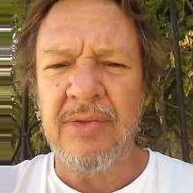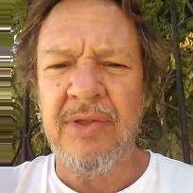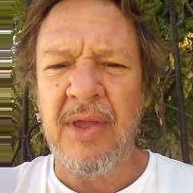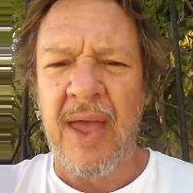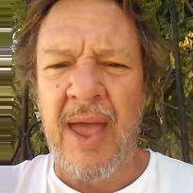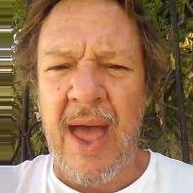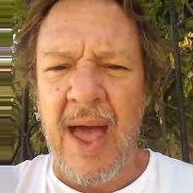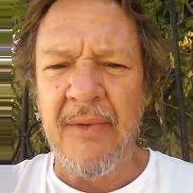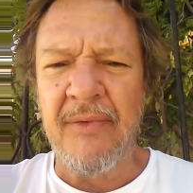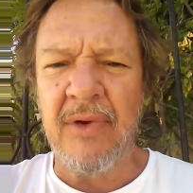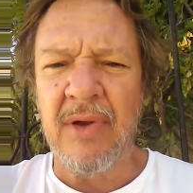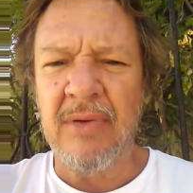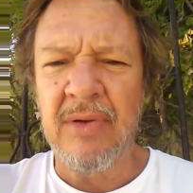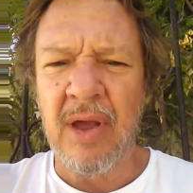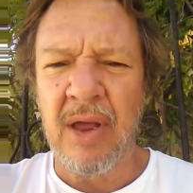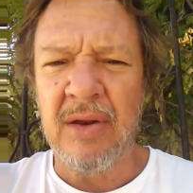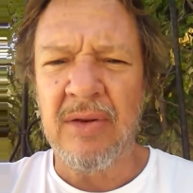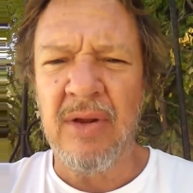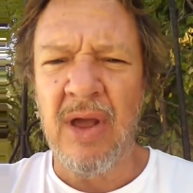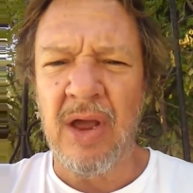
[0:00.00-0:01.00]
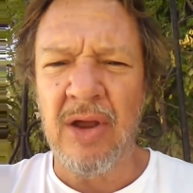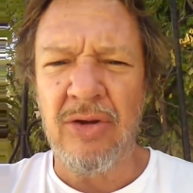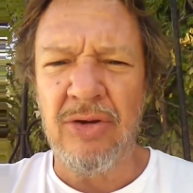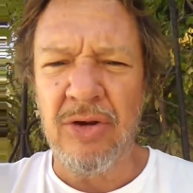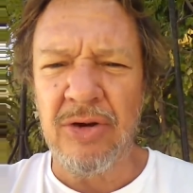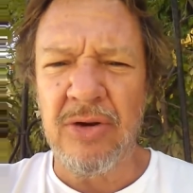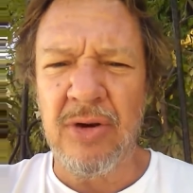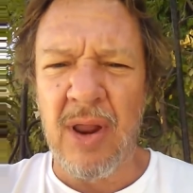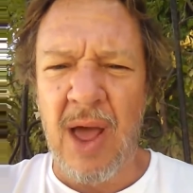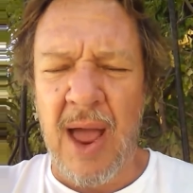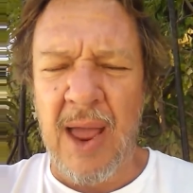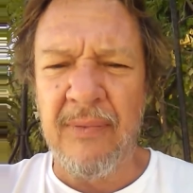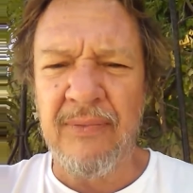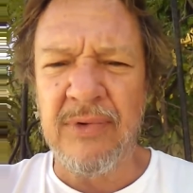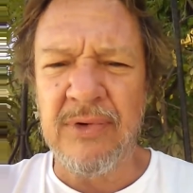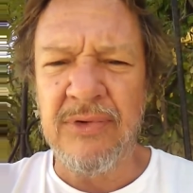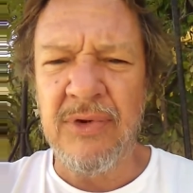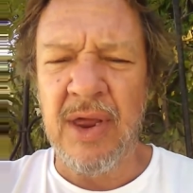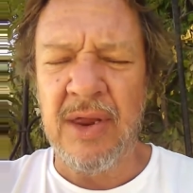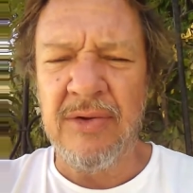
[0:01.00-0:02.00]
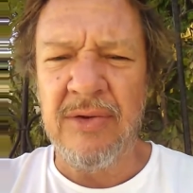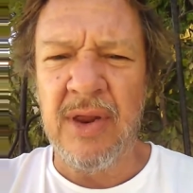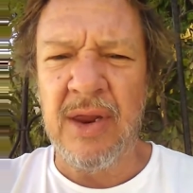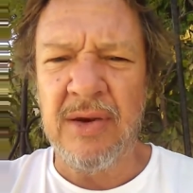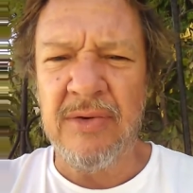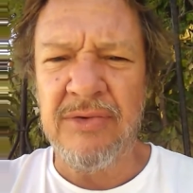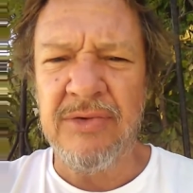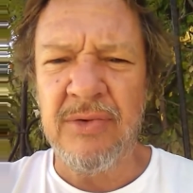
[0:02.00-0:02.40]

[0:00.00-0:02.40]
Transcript: have a good life and